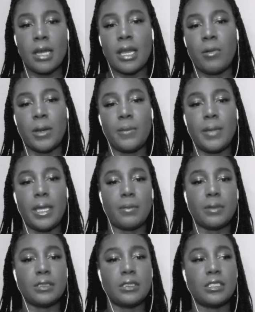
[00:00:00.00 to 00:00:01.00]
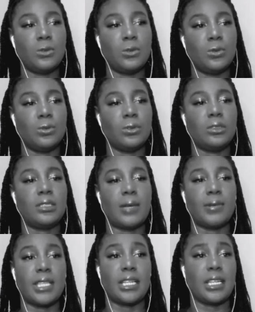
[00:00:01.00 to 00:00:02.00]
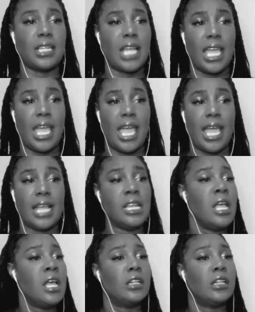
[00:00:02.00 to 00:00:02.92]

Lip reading: I want to be able to stay within the light and